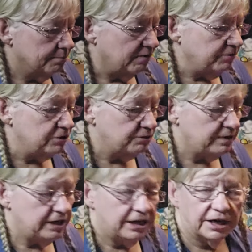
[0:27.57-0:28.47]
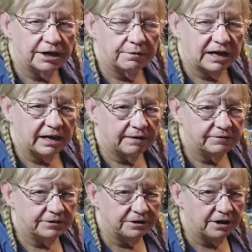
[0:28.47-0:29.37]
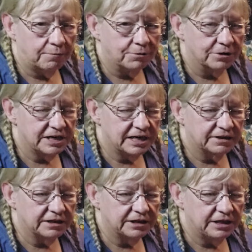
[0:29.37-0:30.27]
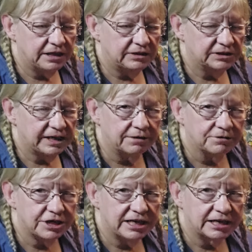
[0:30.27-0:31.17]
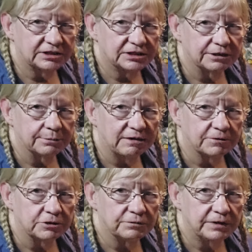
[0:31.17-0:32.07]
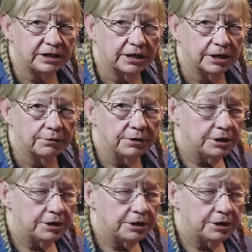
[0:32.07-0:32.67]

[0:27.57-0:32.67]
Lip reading: first video, I haven't not worked out the sound yet, so my first video,